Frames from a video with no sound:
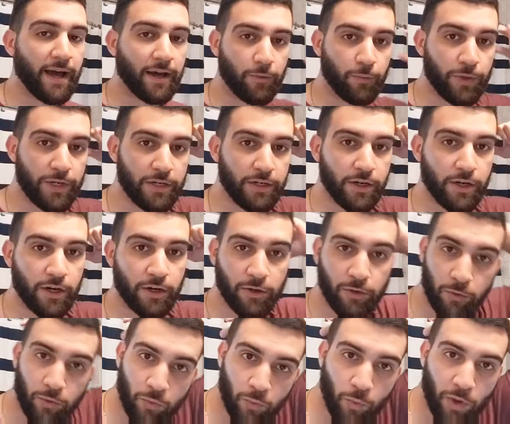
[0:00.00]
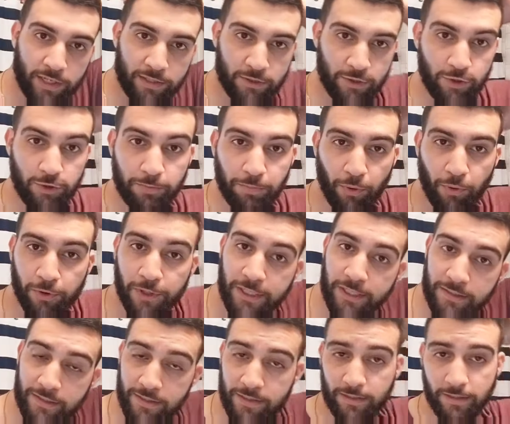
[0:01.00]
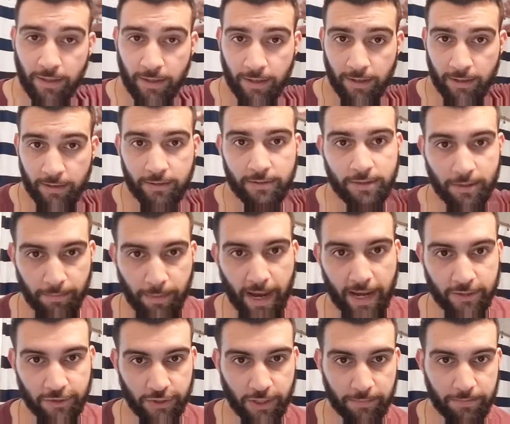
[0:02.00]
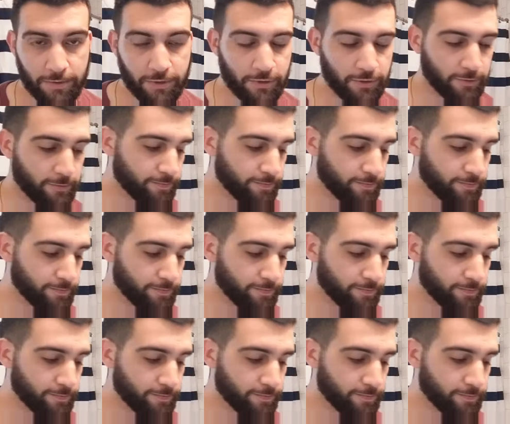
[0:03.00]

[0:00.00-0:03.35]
we know what 2 points to match up to.